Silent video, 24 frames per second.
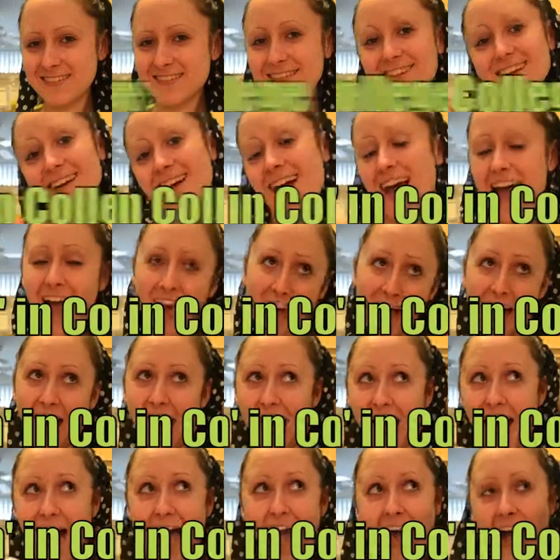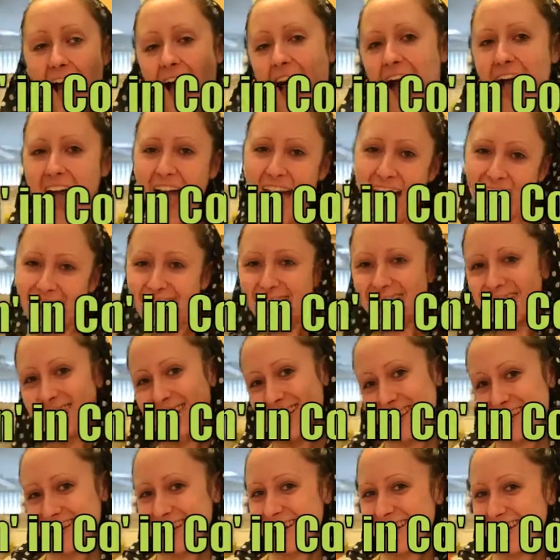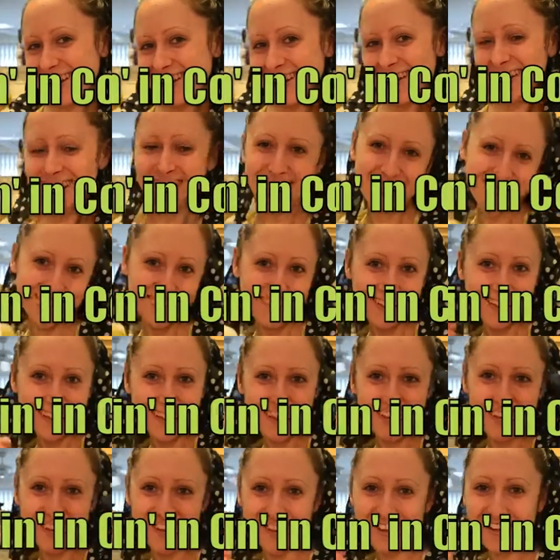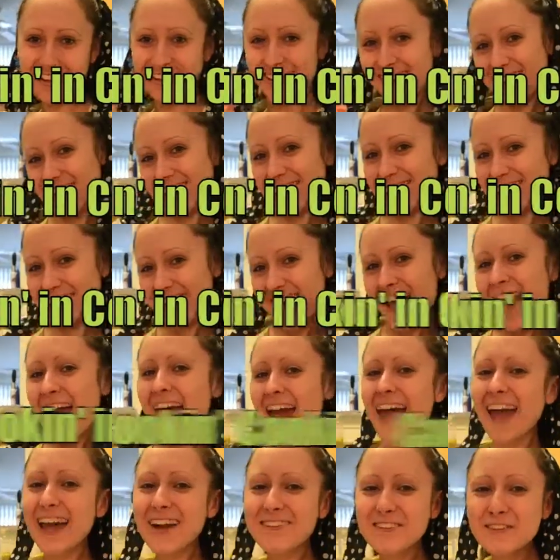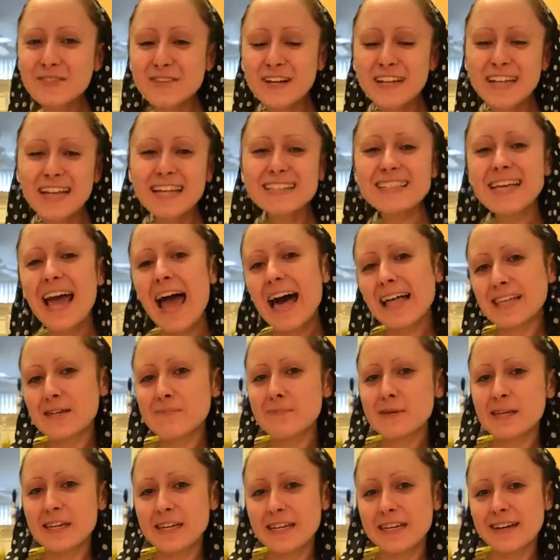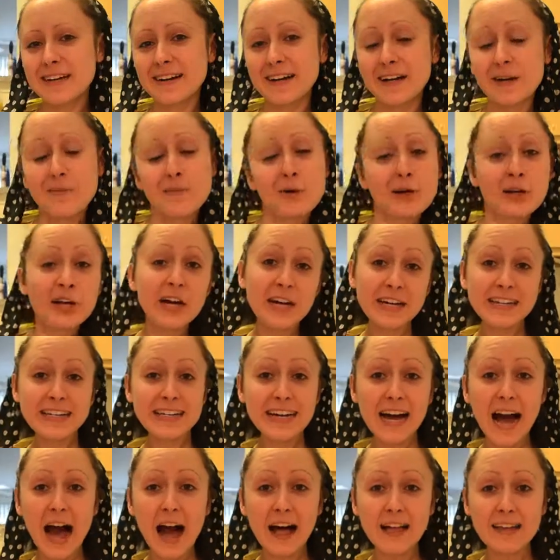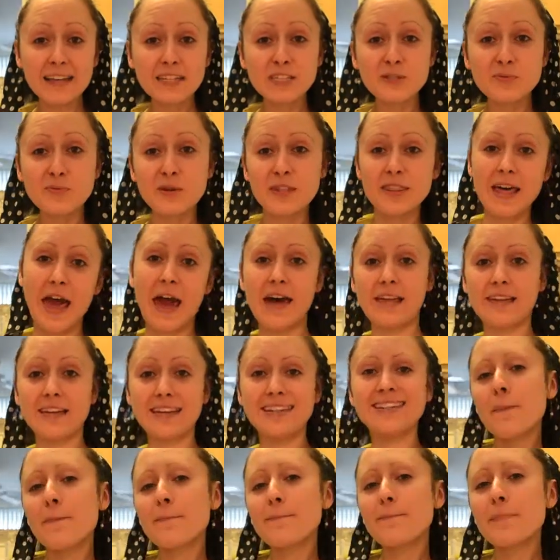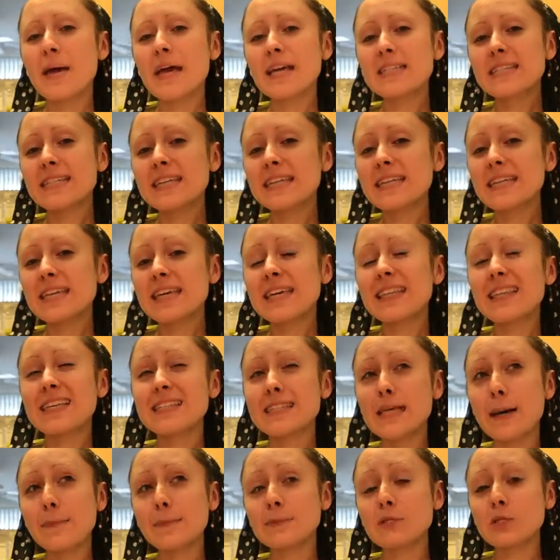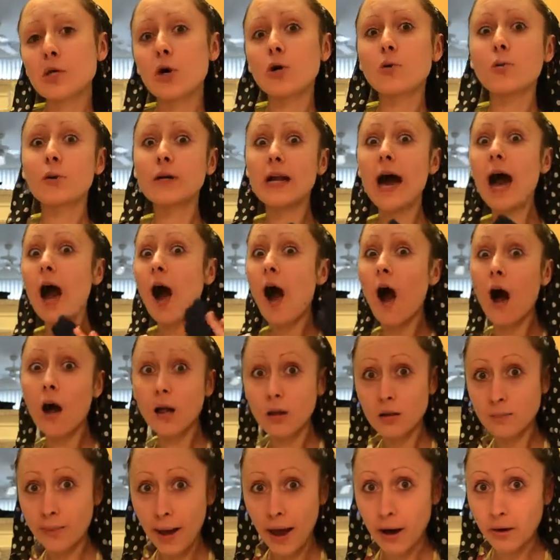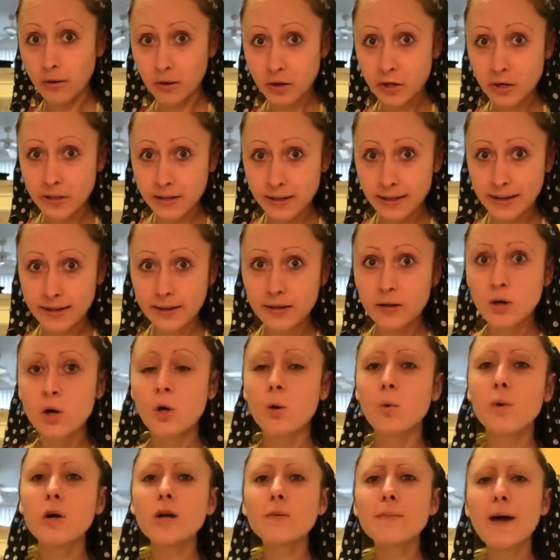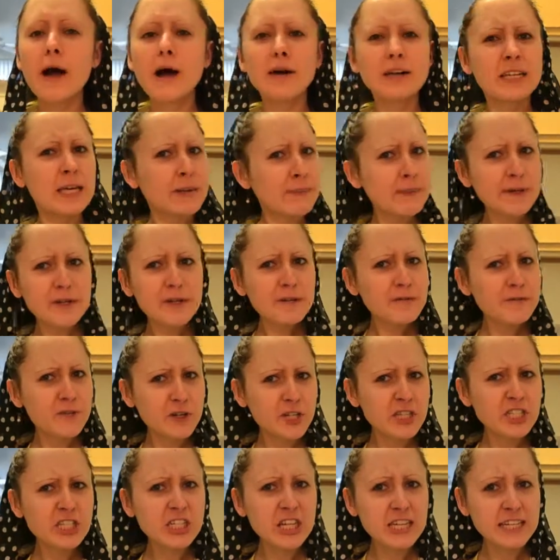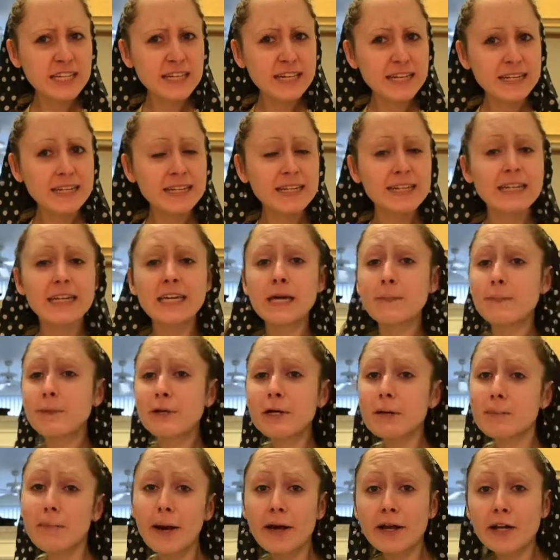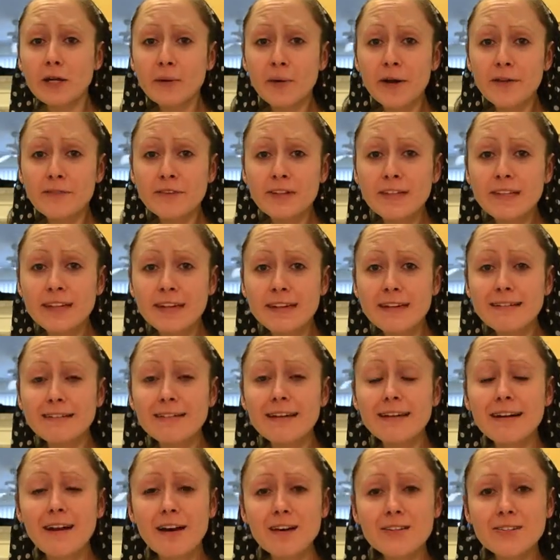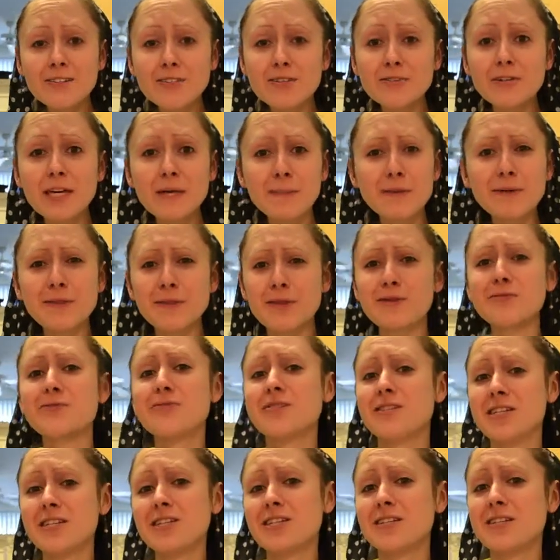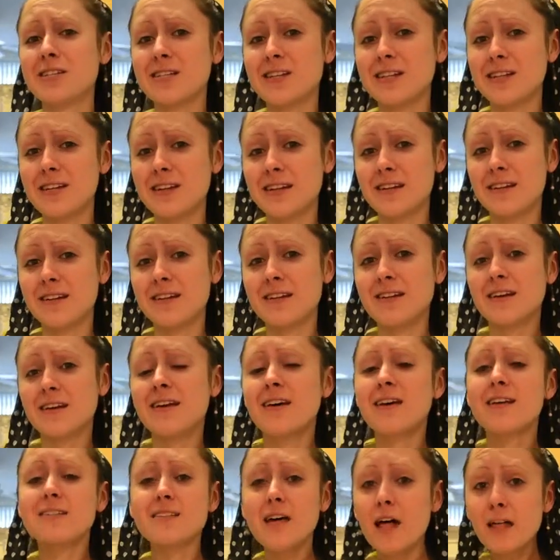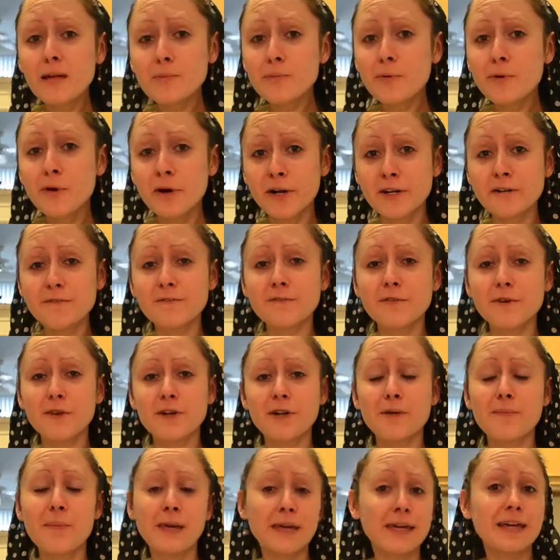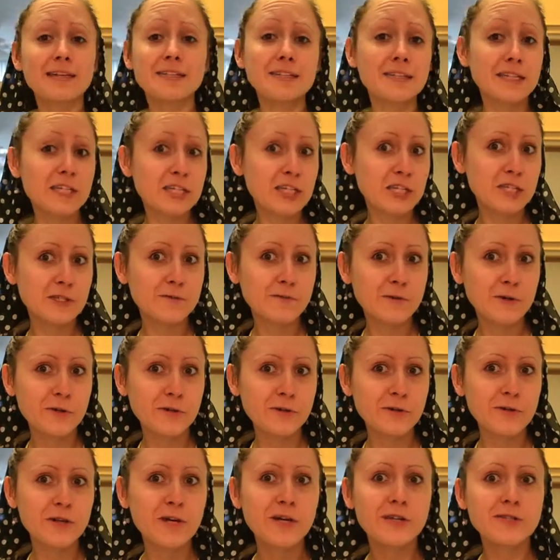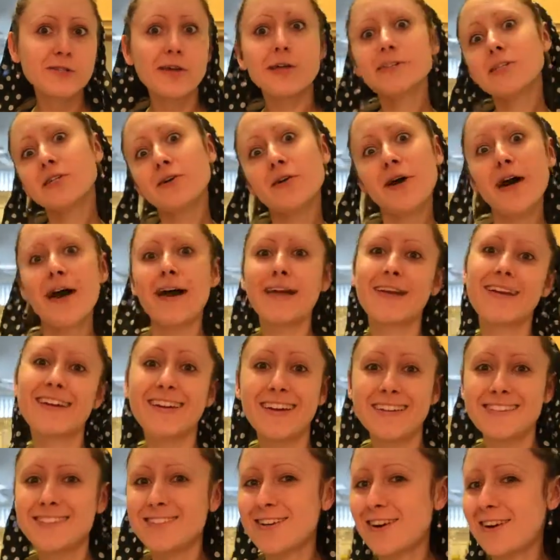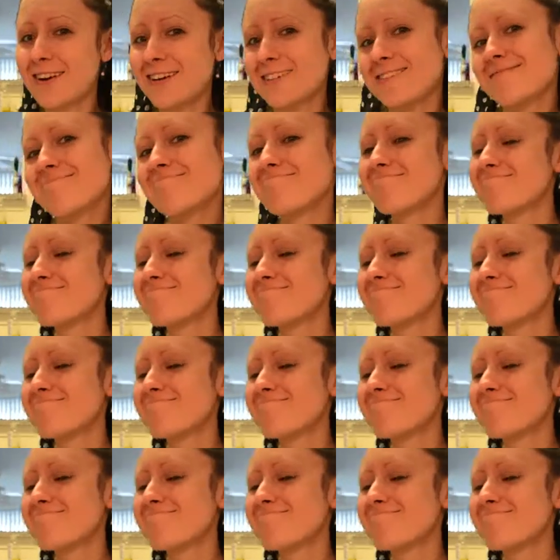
We're cooking in college with Ali. Hey everybody, it's Ali P here, and we're cooking in college with Ali. Basically, this episode, we're not all about cooking. We're about keeping your fridge clean, keeping your microwave clean, and also keeping those dishes clean. It's all important for making delicious food. So let's go ahead and get started.